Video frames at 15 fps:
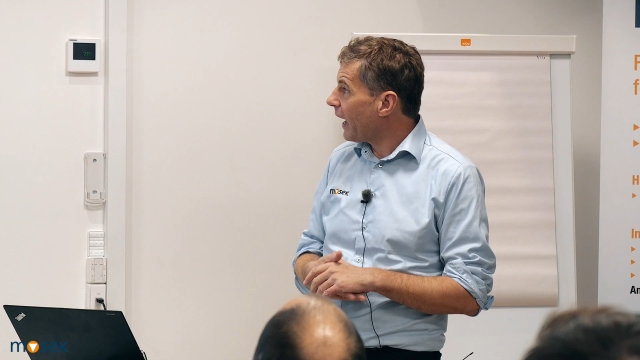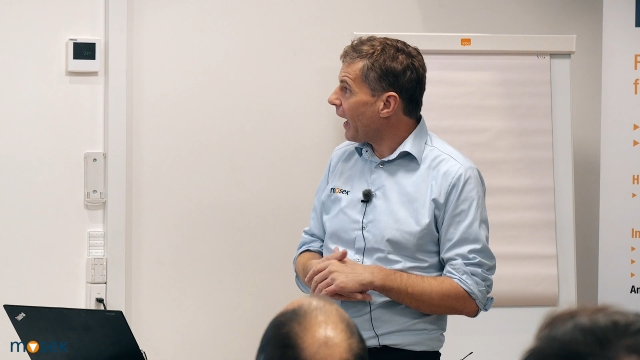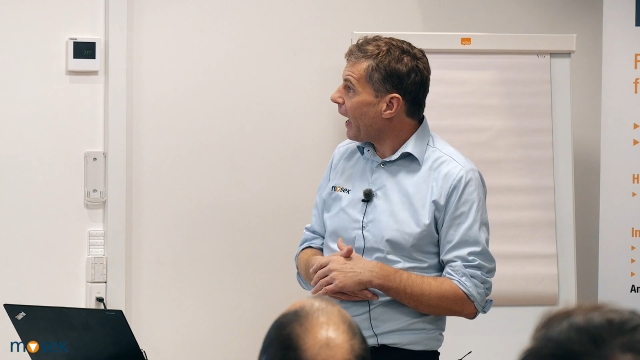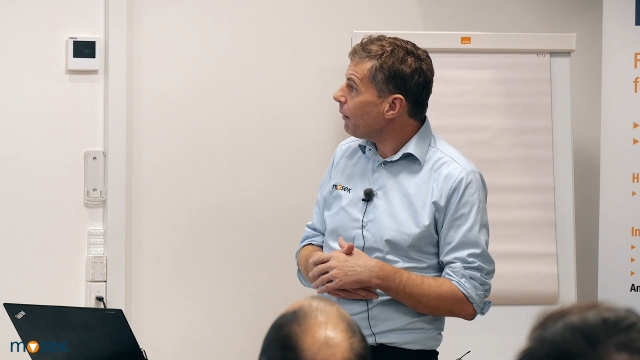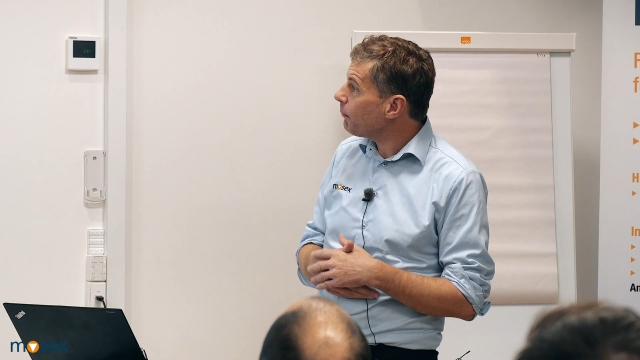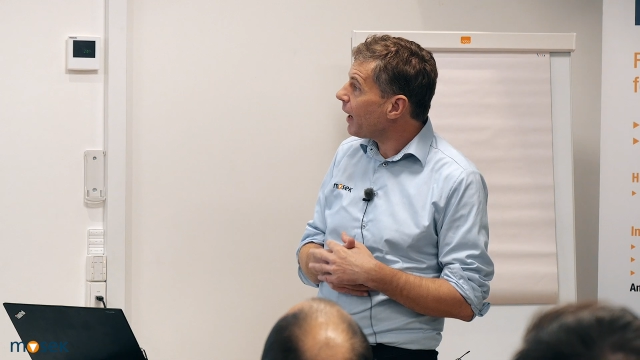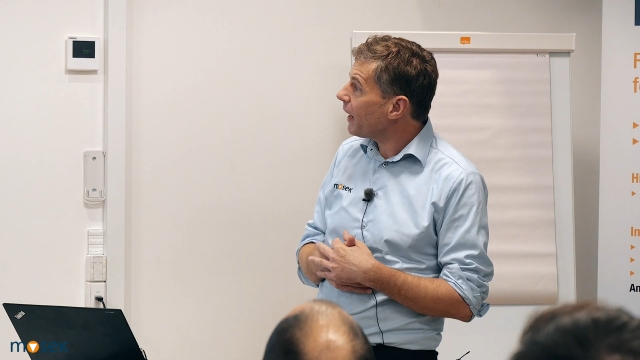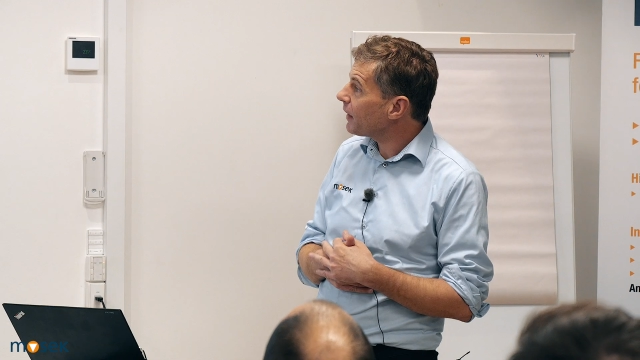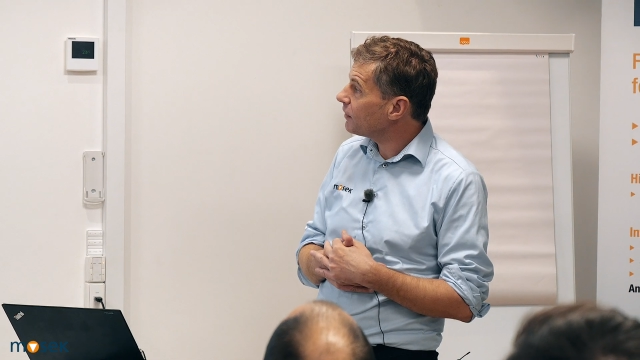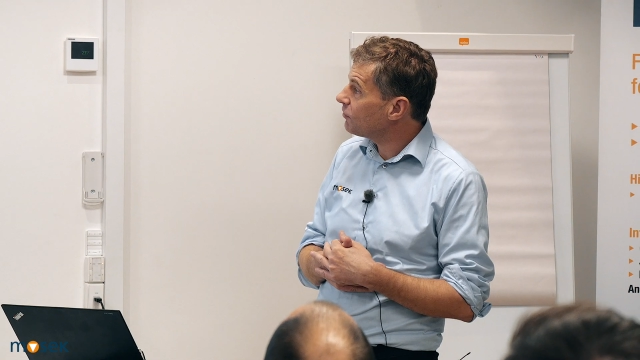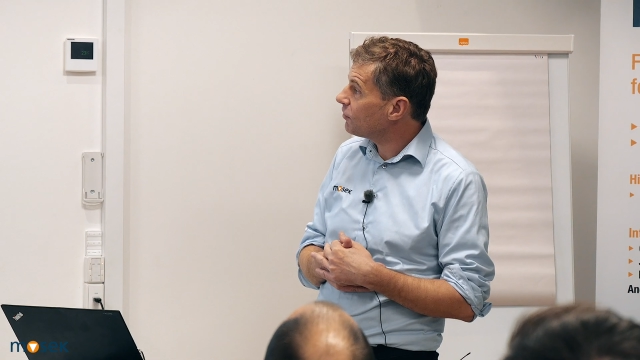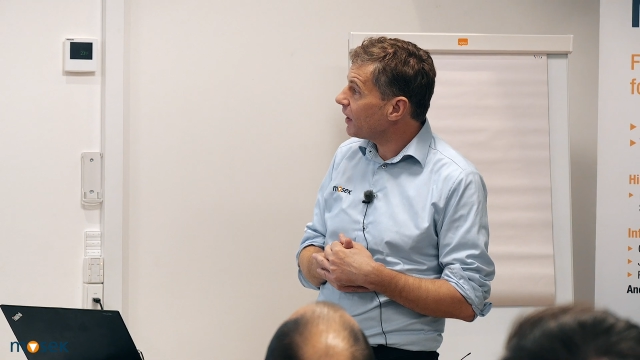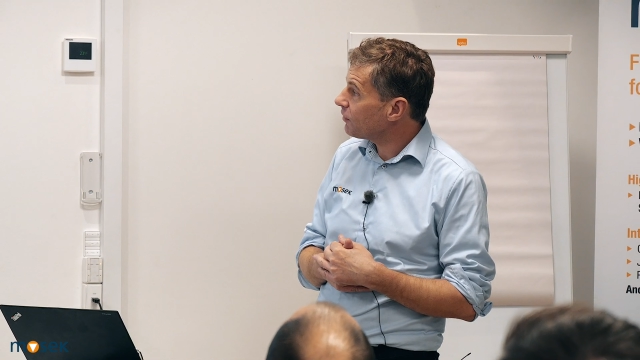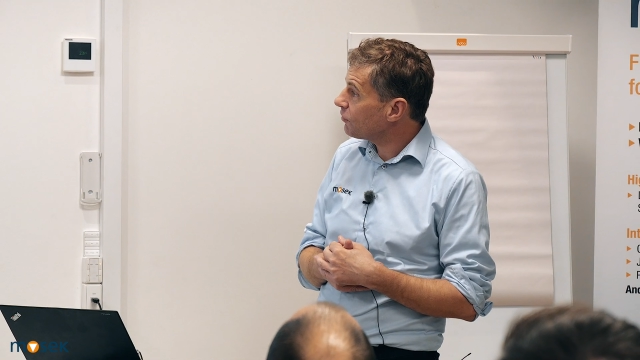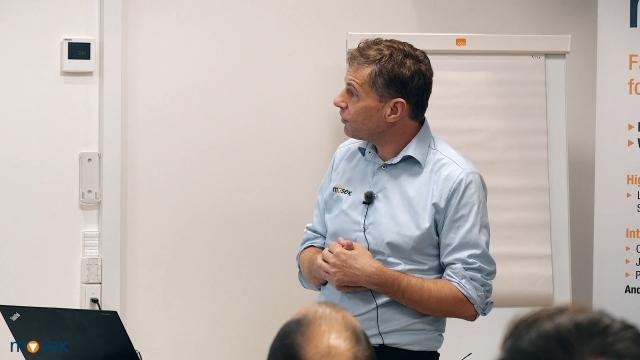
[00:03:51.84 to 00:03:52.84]
ARM
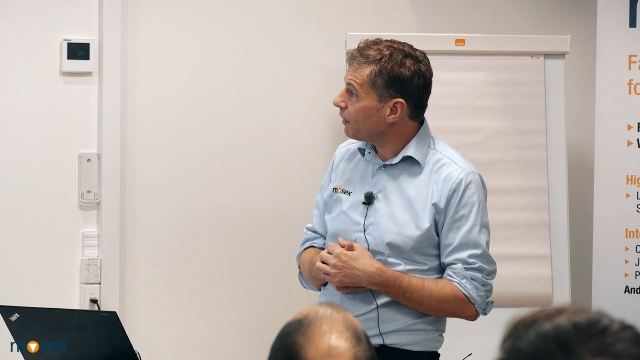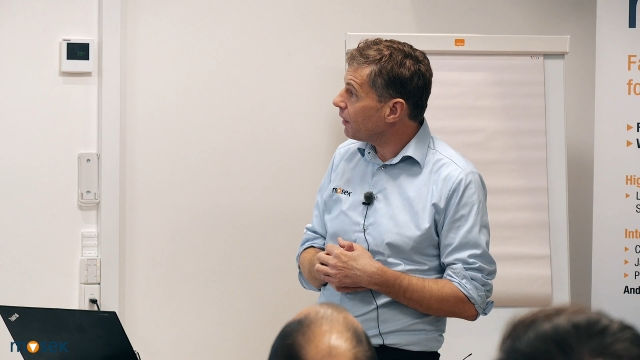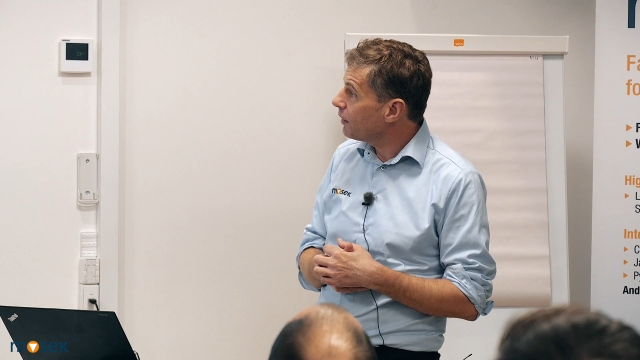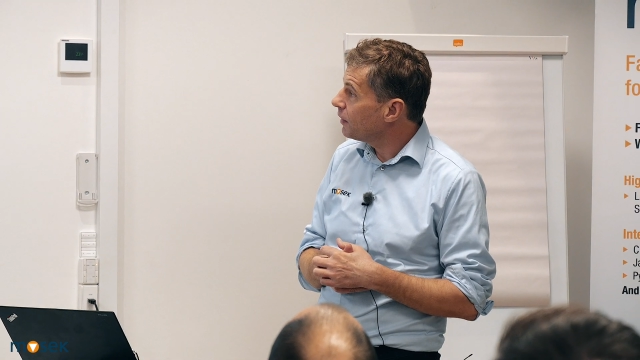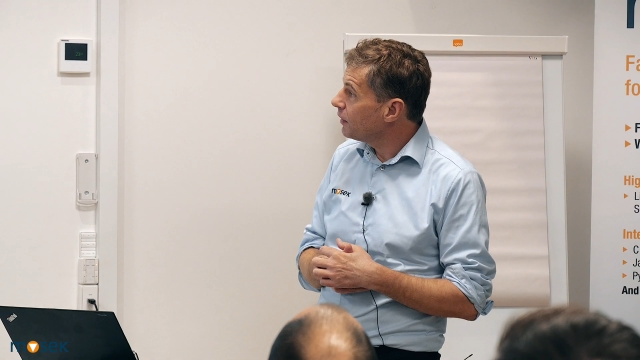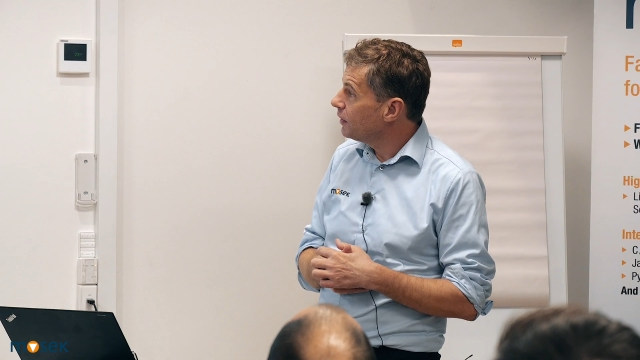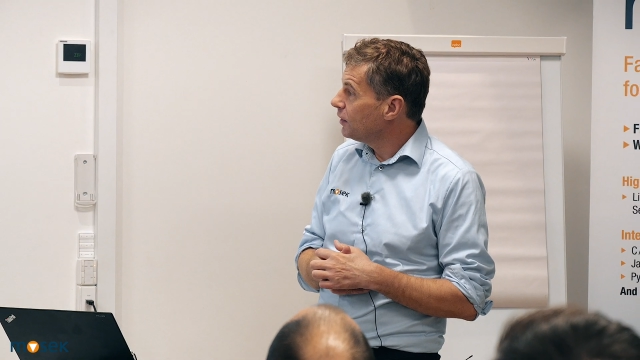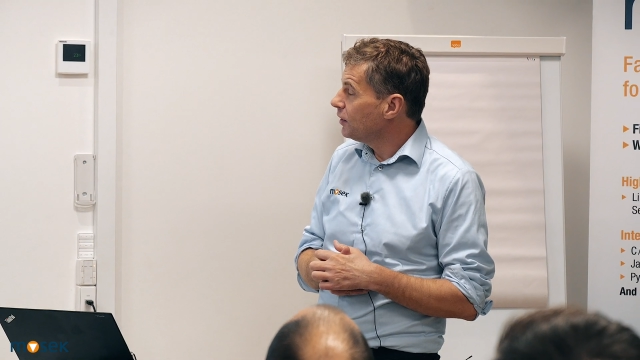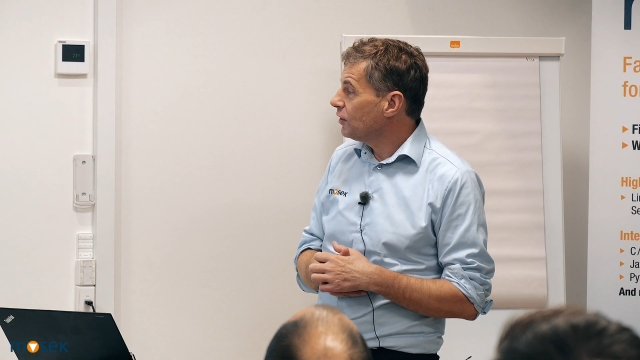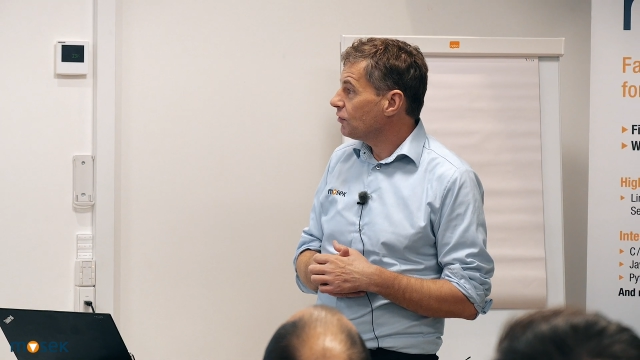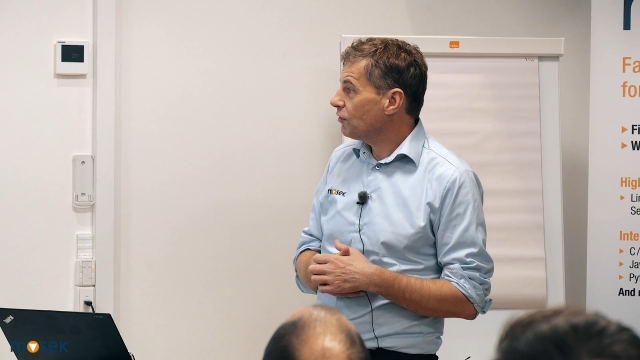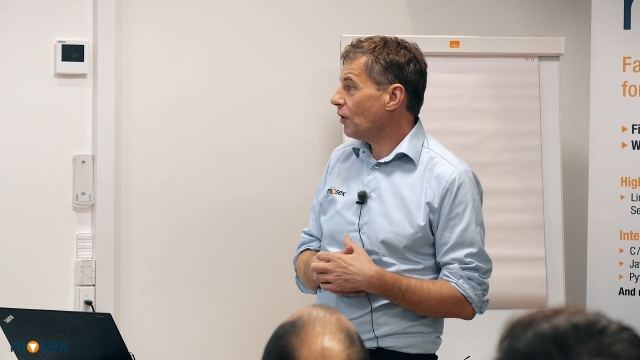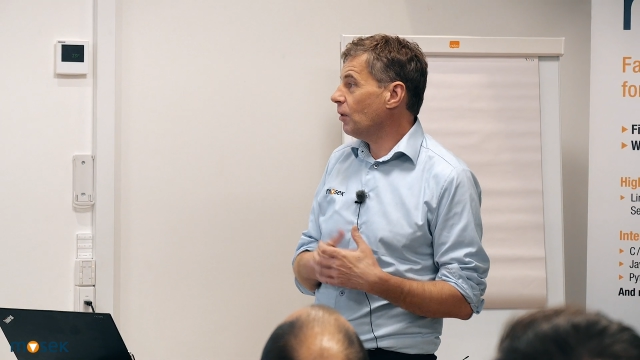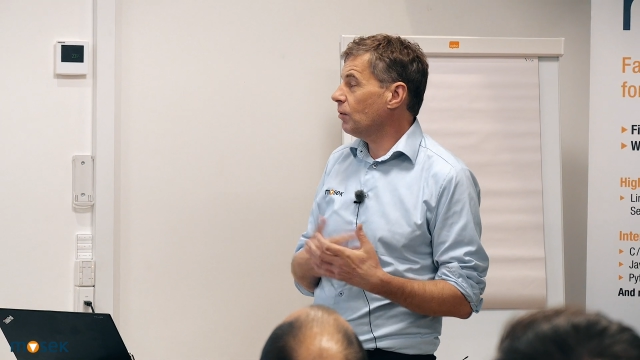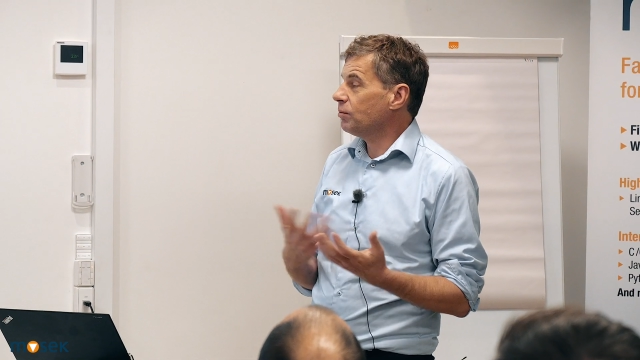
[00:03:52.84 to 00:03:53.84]
architecture.
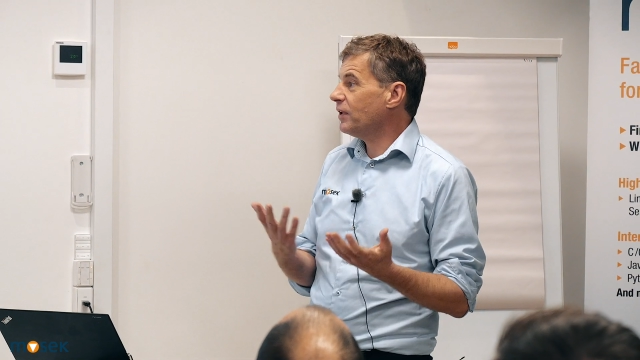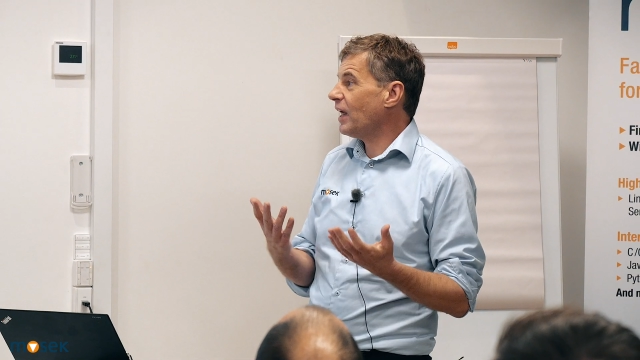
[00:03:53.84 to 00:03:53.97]
So